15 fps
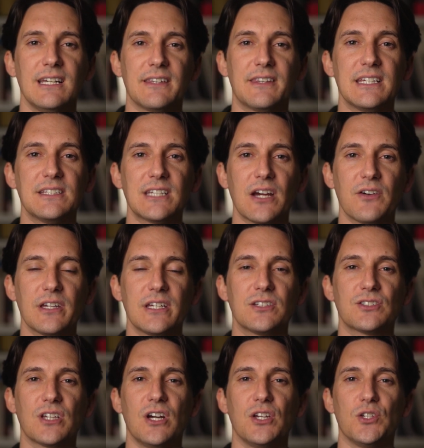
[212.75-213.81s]
These
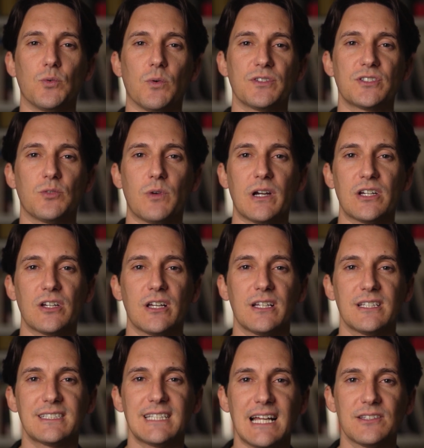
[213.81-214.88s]
areas you'll want to wear
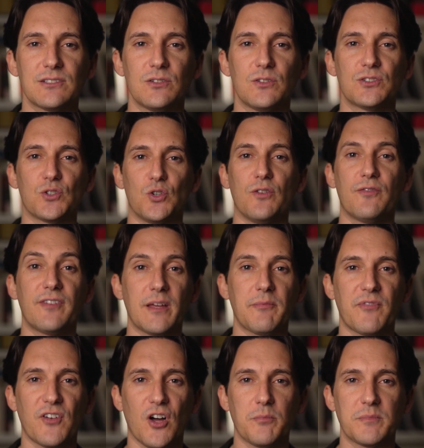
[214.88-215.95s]
sandals or
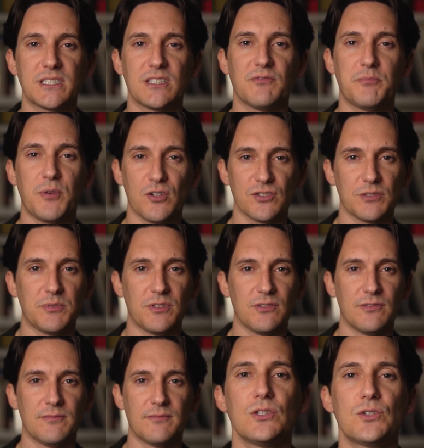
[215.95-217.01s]
flip-flops if possible.
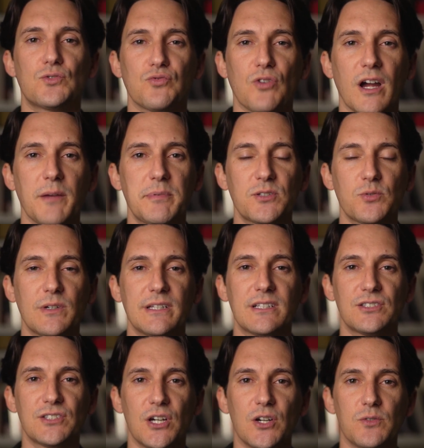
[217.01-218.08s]
Dry between the
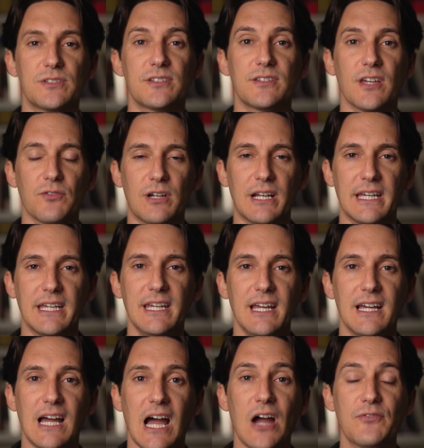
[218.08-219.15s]
toes thoroughly
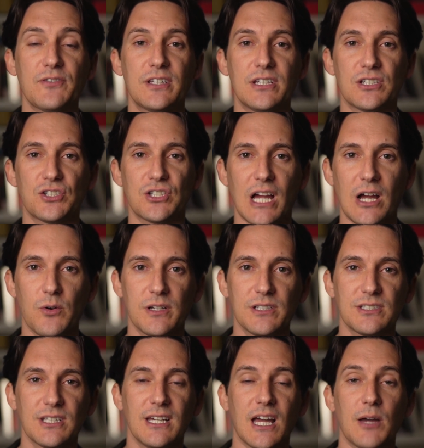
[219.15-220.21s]
after your
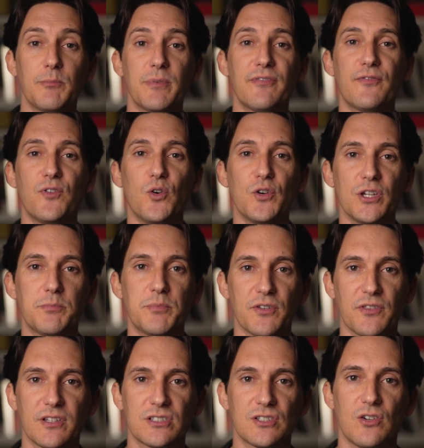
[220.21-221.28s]
showers and before you put
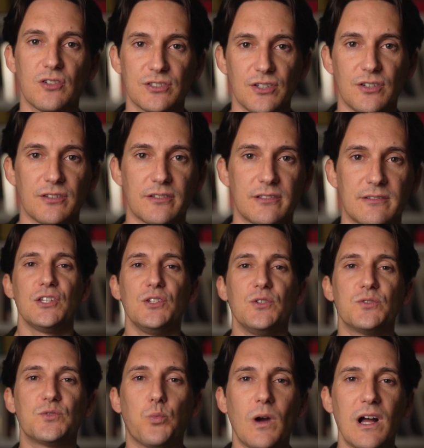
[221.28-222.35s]
the socks on.
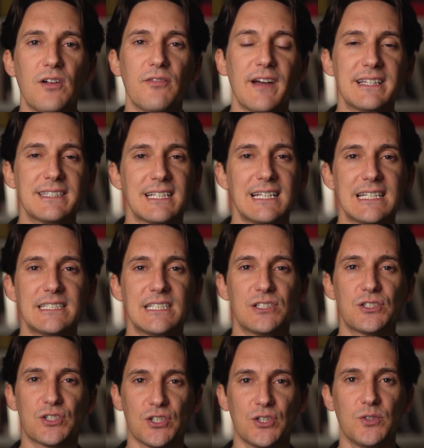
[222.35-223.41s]
Use well-ventilated
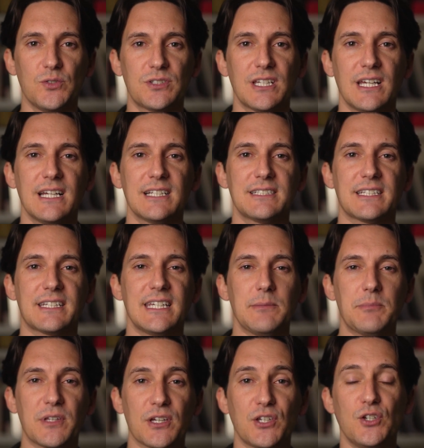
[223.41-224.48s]
shoes to keep
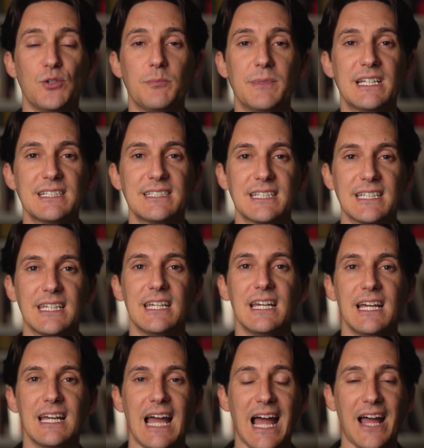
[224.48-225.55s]
the humidity
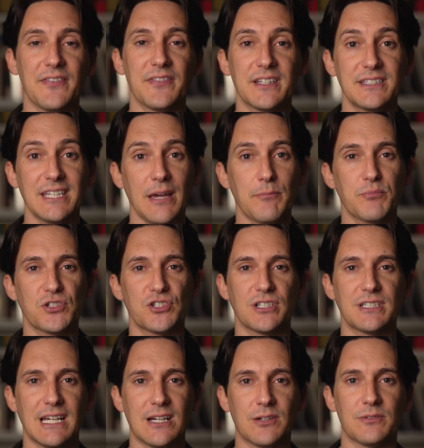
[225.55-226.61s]
and the temperature
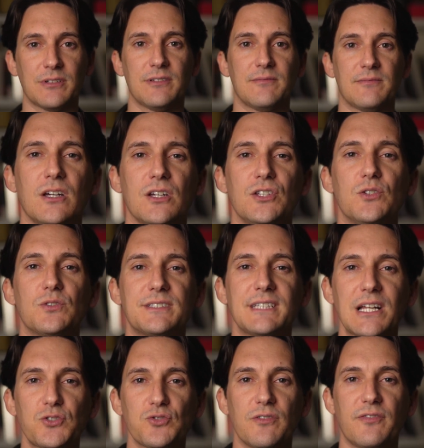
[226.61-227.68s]
down. Use
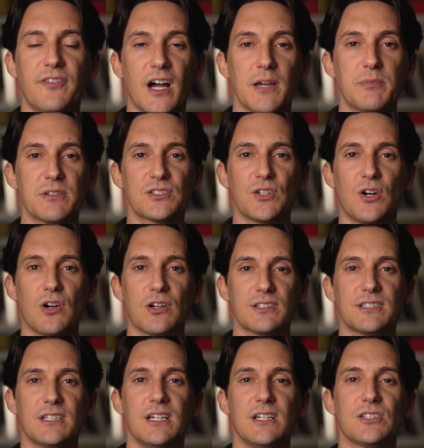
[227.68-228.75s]
natural fibre
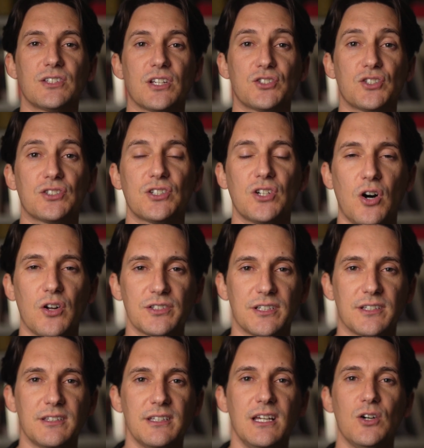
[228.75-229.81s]
socks such as
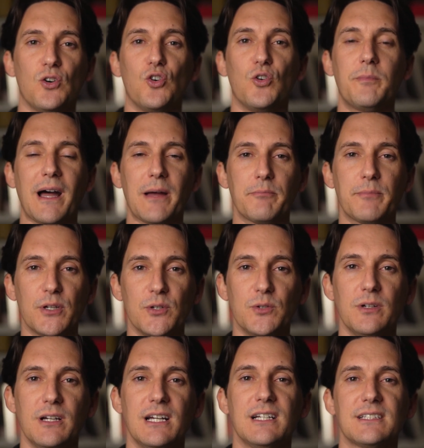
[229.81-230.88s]
cotton or bamboo
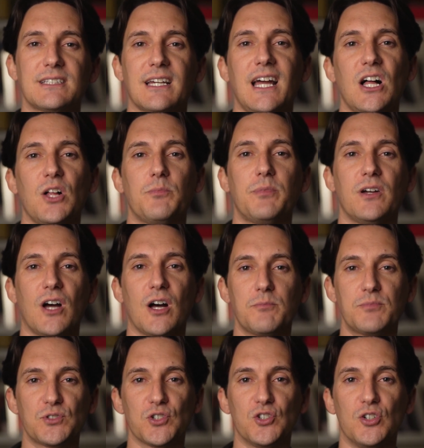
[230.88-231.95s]
to help
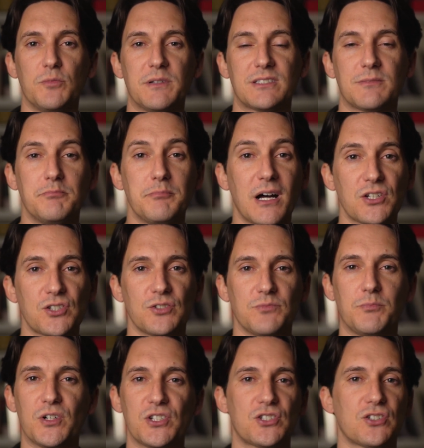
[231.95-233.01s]
absorb as much
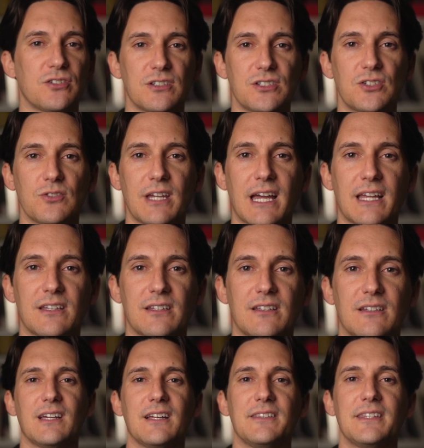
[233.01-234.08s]
moisture as you can.
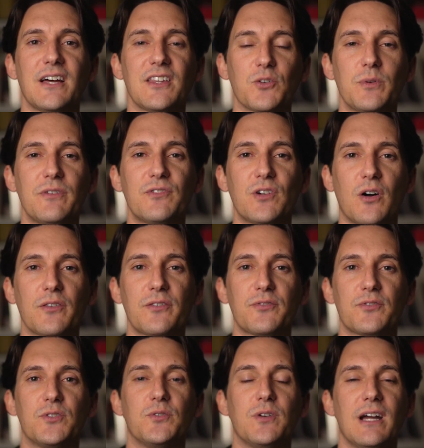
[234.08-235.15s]
Now that we've gone
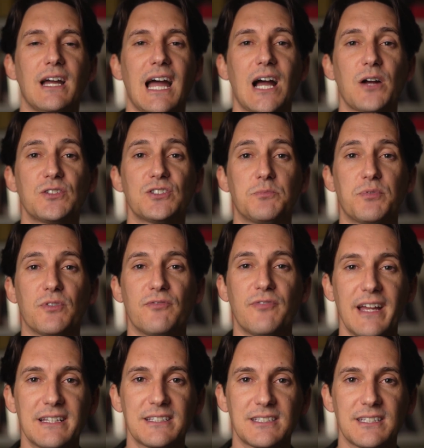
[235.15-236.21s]
through how to
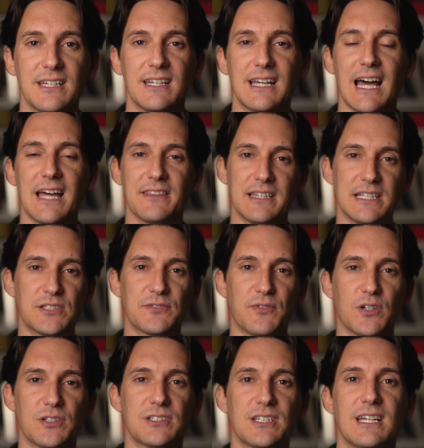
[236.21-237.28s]
prevent athlete's
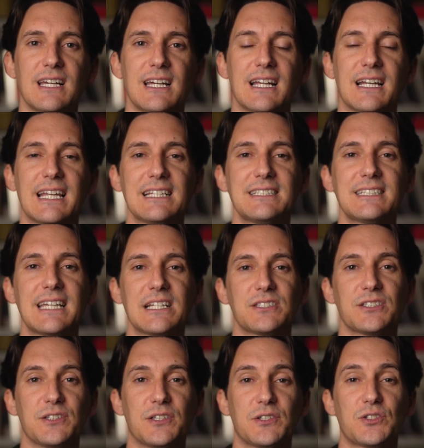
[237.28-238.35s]
foot, let's get
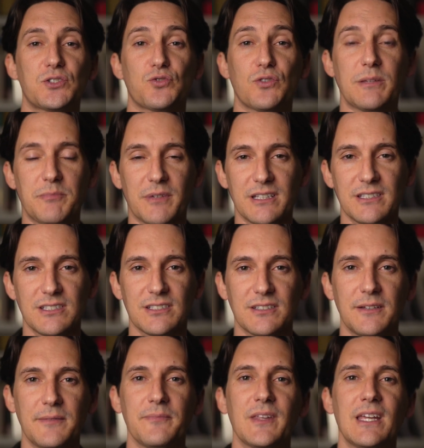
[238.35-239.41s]
to the treatments
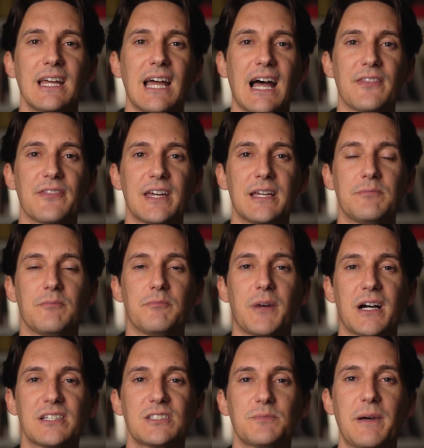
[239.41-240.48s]
and then
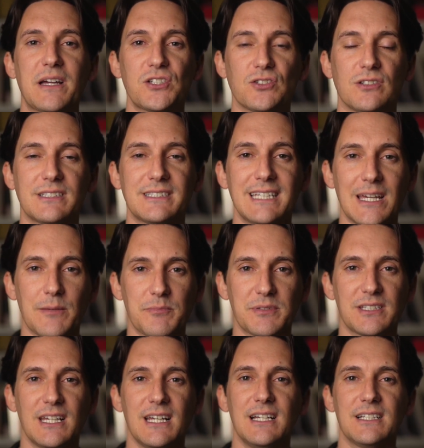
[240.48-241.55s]
my special
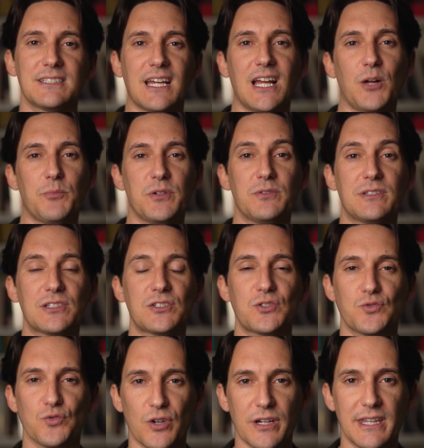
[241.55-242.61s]
tips to help you
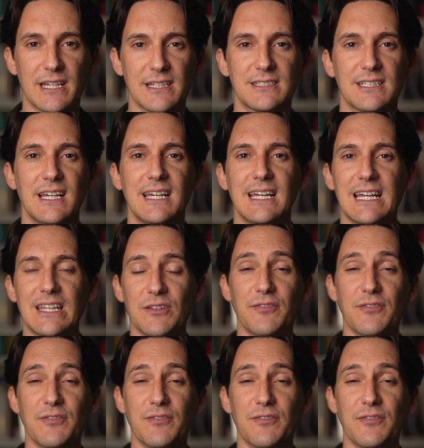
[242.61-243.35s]
destroy this in the